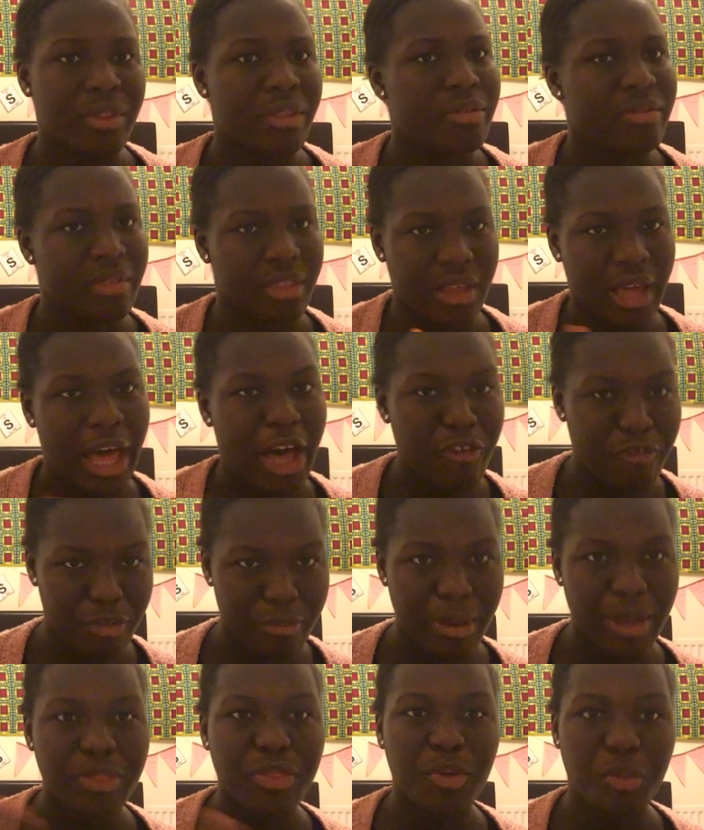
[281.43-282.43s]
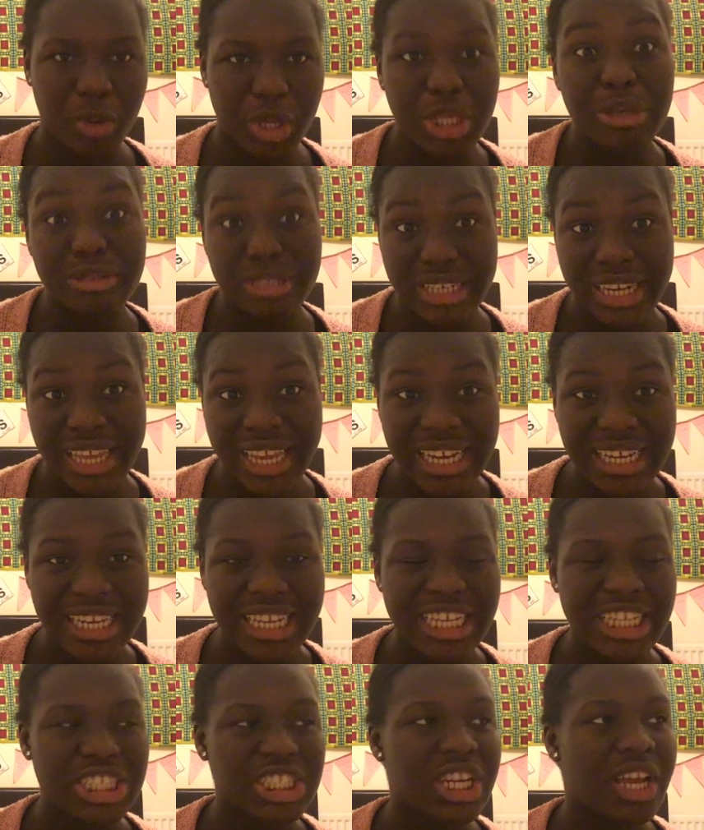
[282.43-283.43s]
The alphabet that we use in
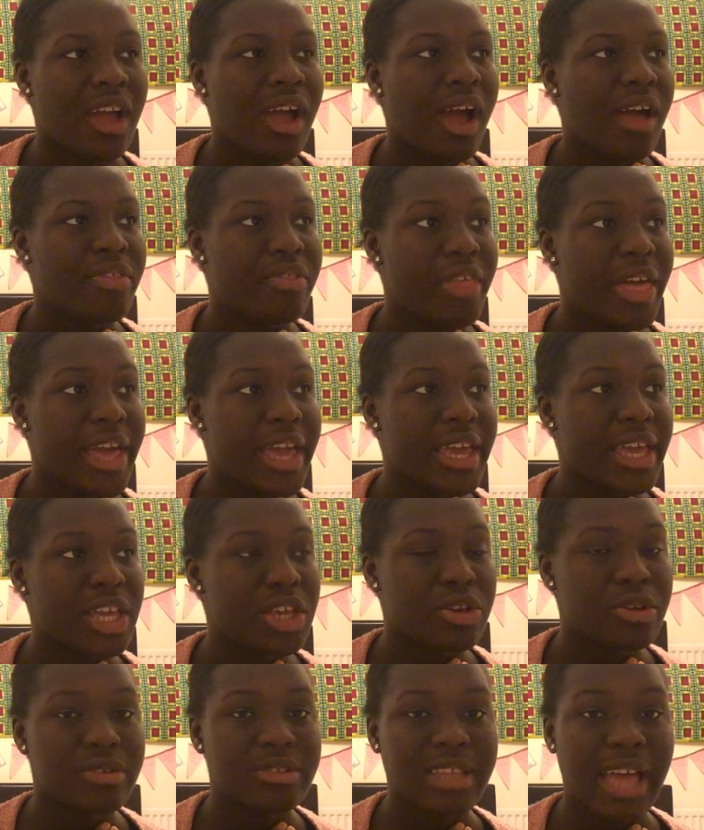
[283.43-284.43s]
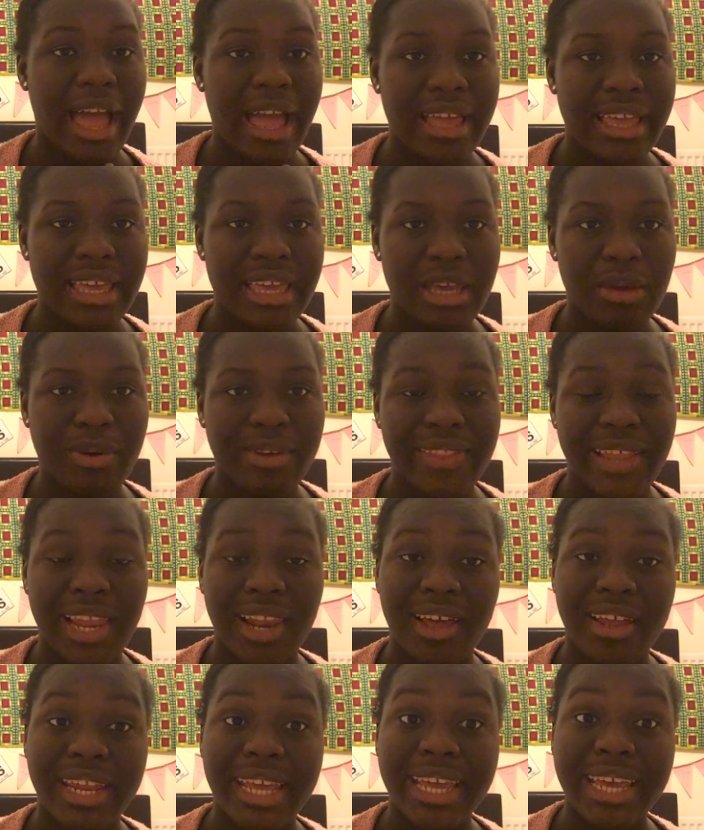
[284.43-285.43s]
English, they use Anki when they're
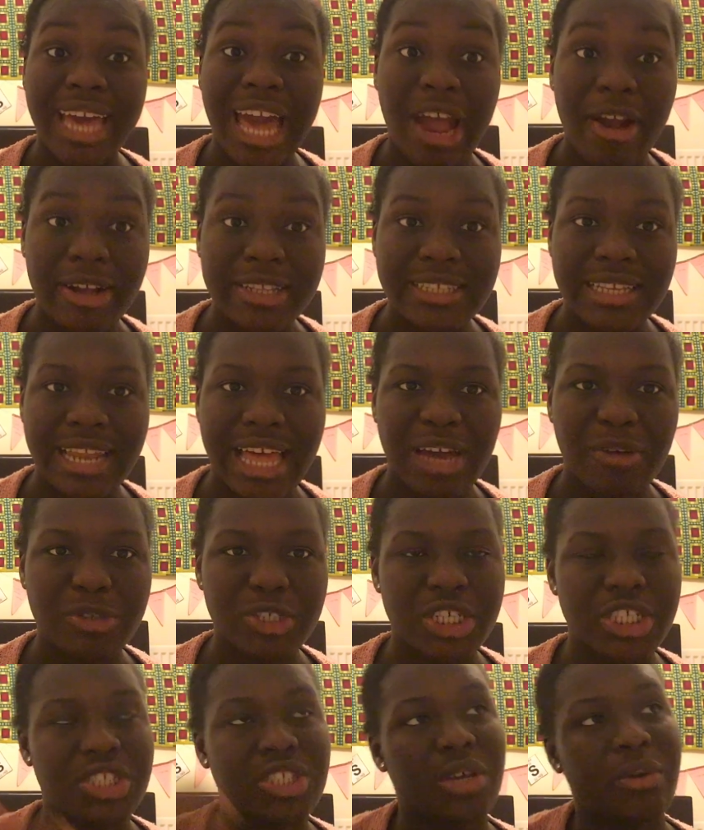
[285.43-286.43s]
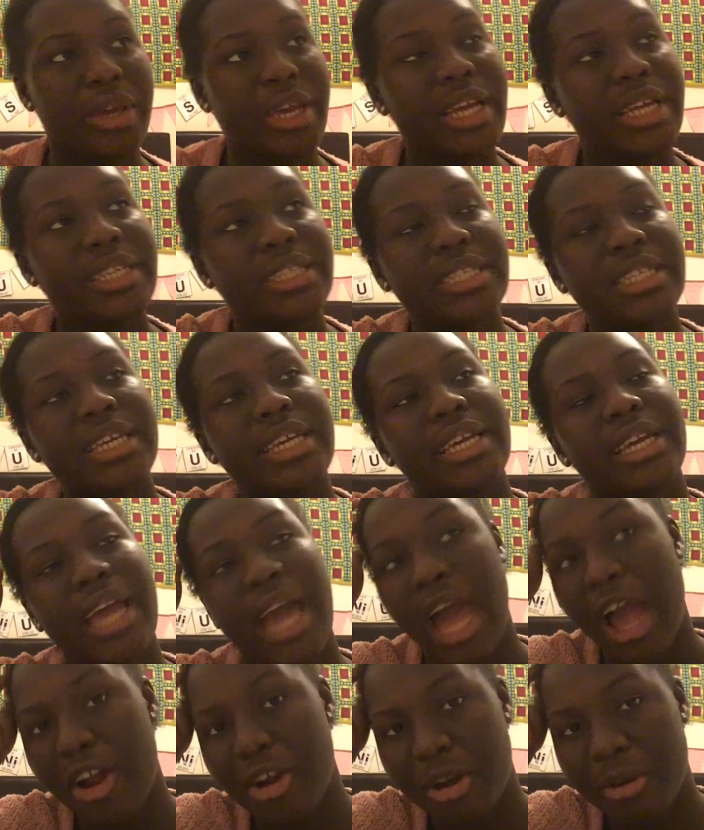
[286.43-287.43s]
learning character languages, so Hindi,
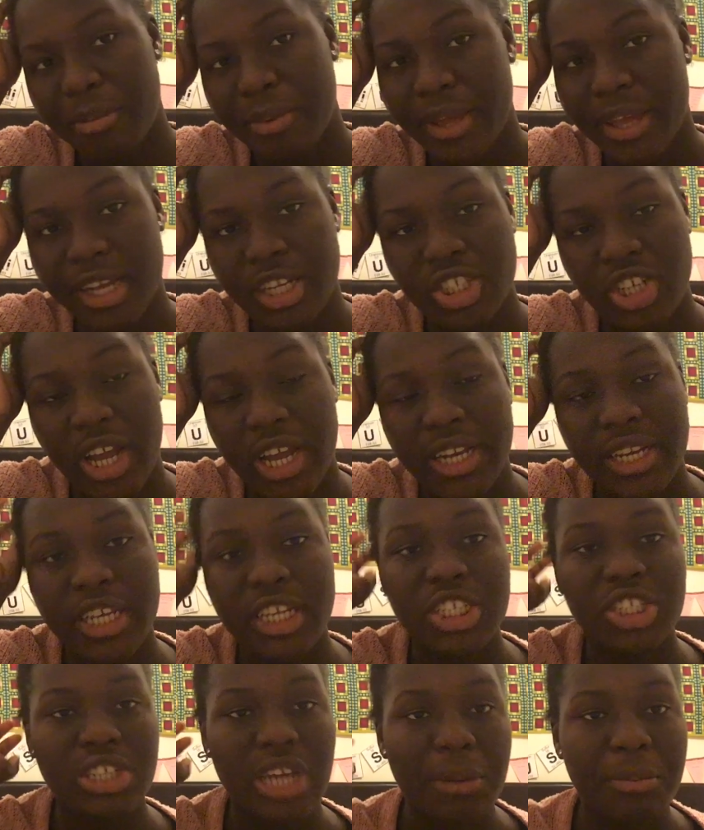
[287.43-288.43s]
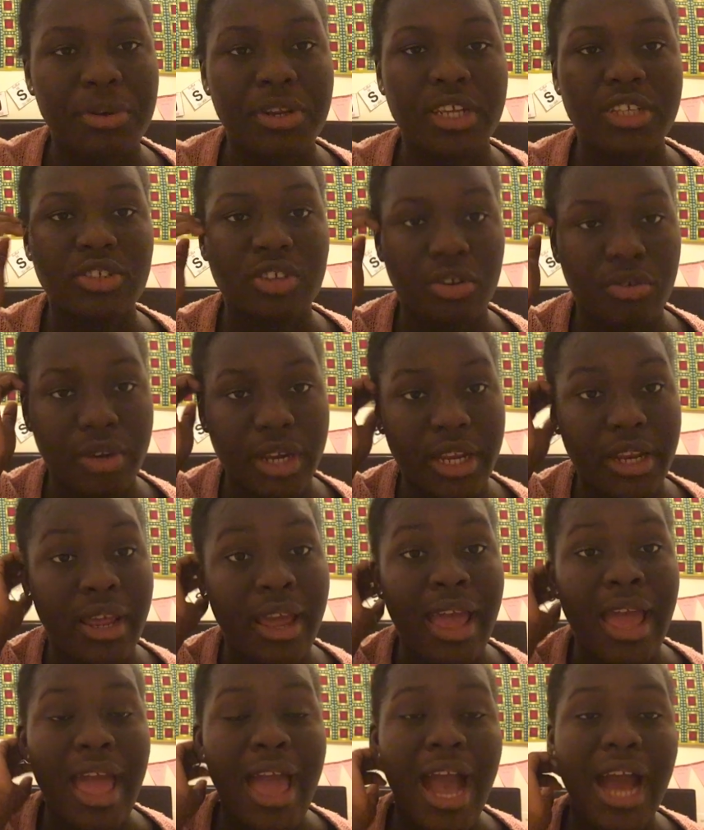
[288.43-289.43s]
Arabic, Chinese, Japanese, Korean,
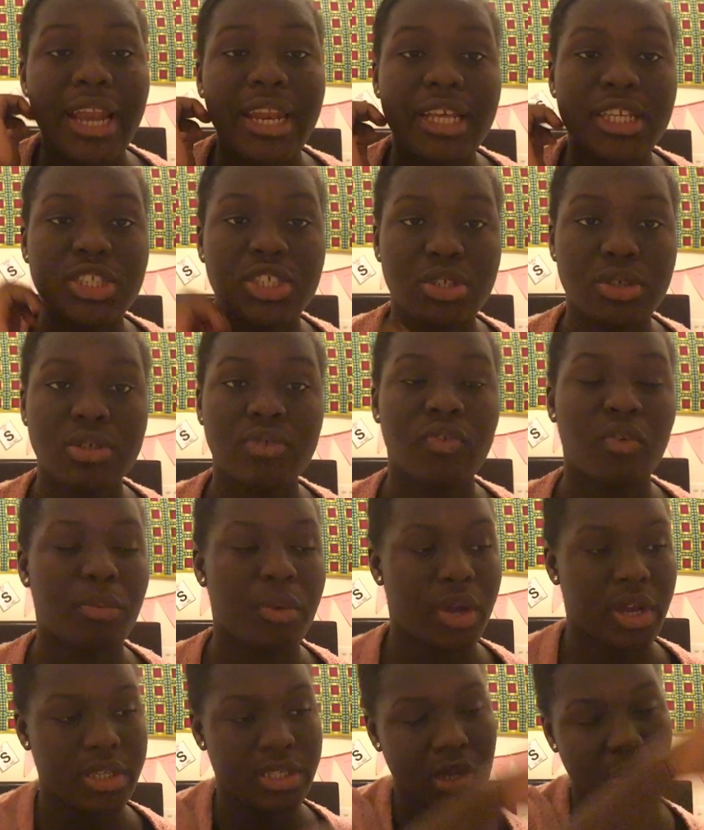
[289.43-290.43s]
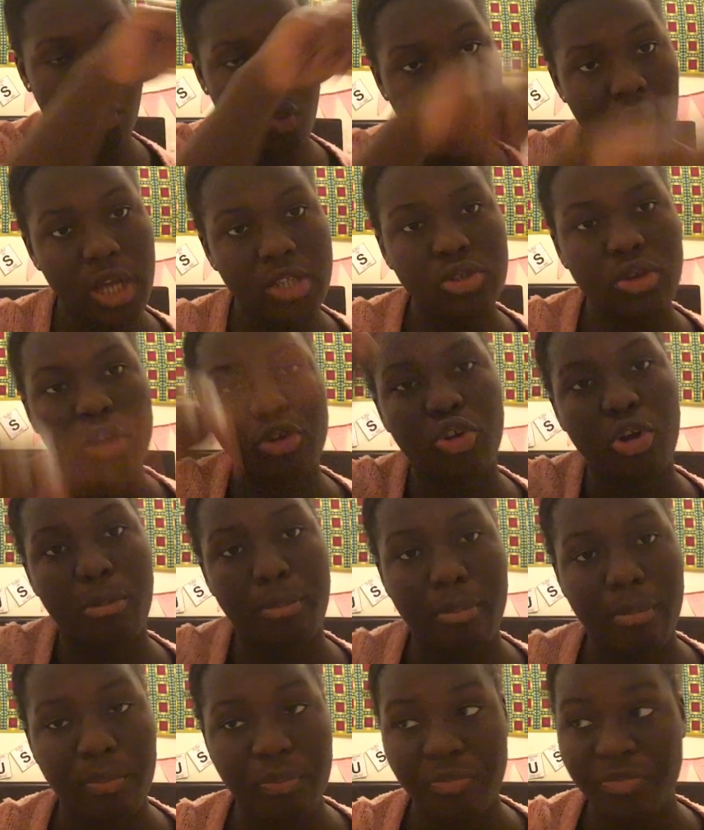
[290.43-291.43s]
and it's useful because it works on your
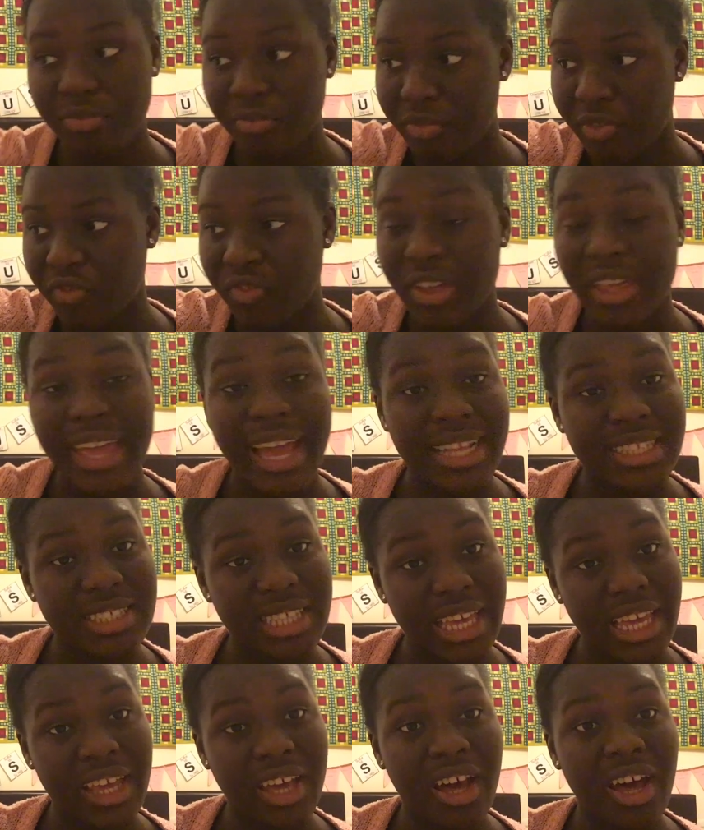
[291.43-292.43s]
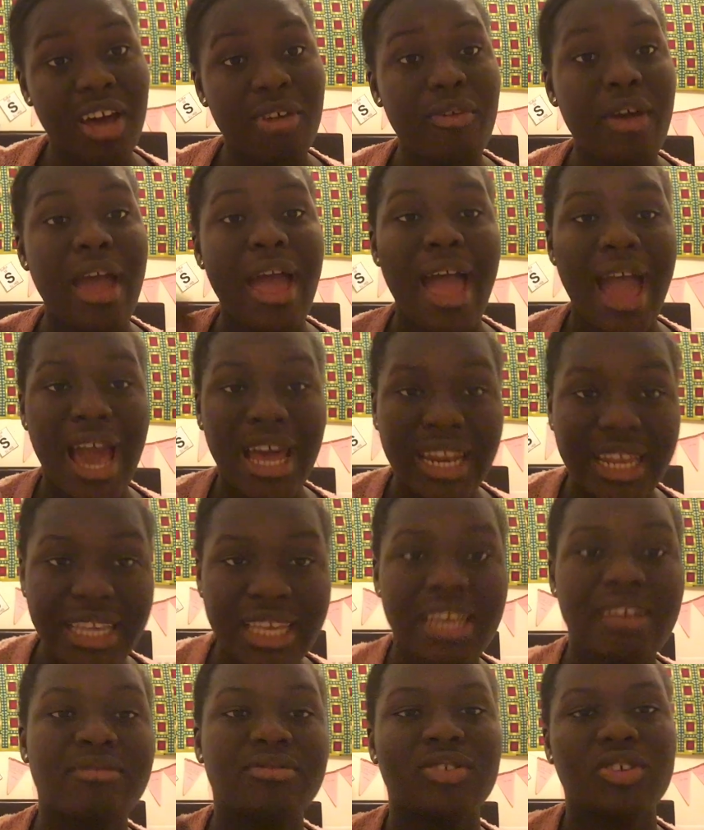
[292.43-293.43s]
forgetting curve and it
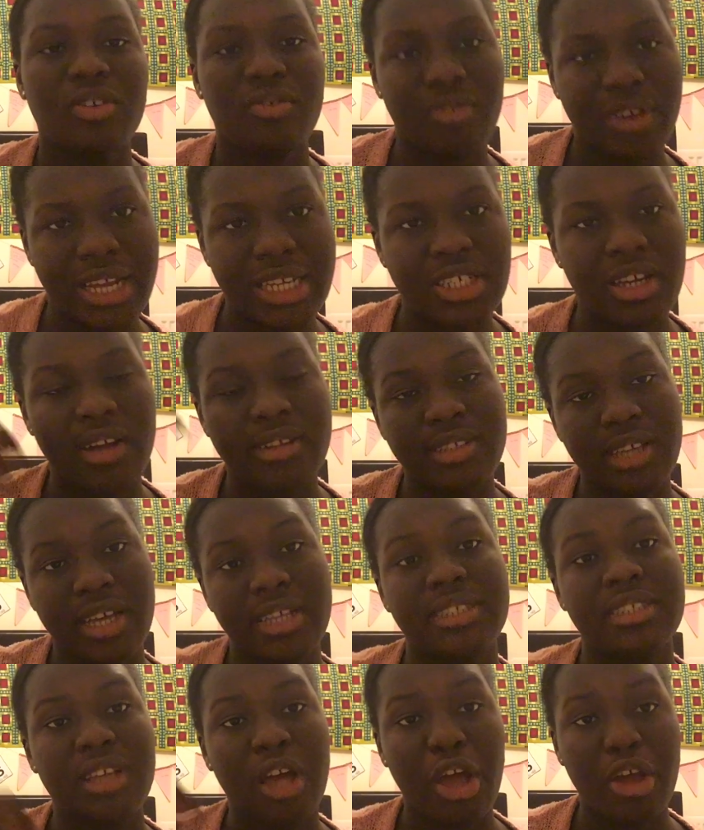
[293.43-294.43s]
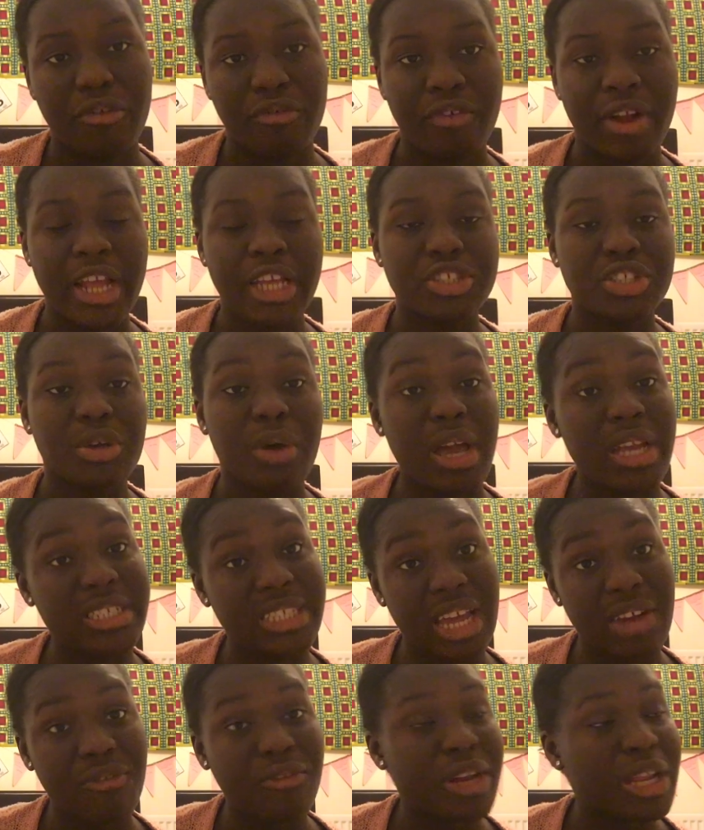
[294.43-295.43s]
gives you flashcards at a certain rate, so I
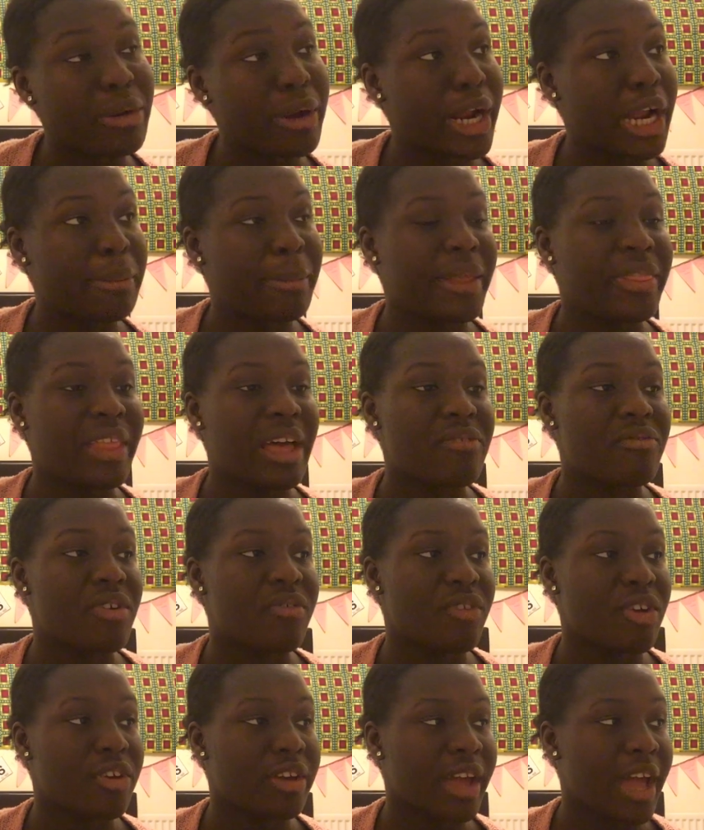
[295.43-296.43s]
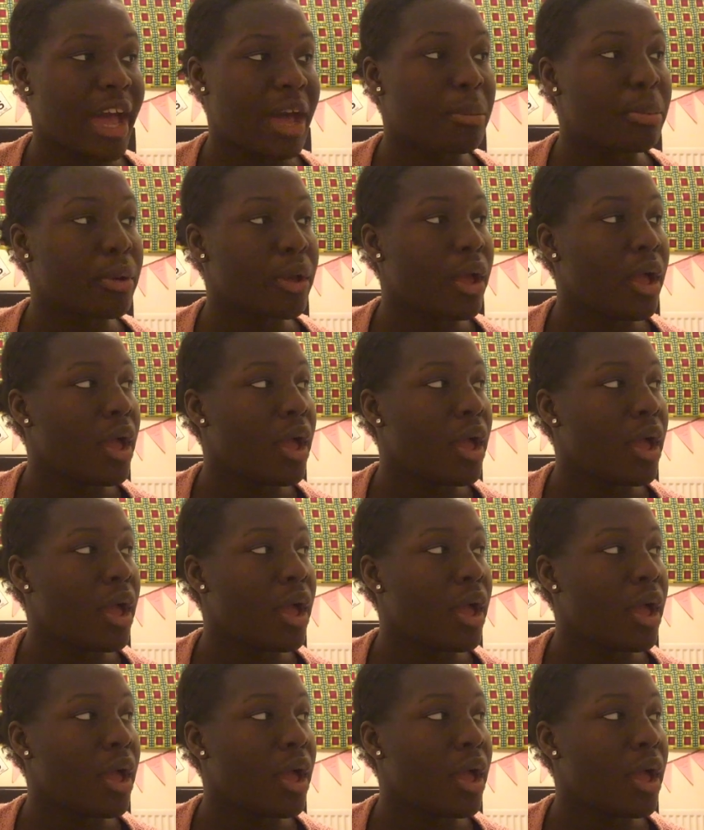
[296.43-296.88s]
definitely recommend that for vocab.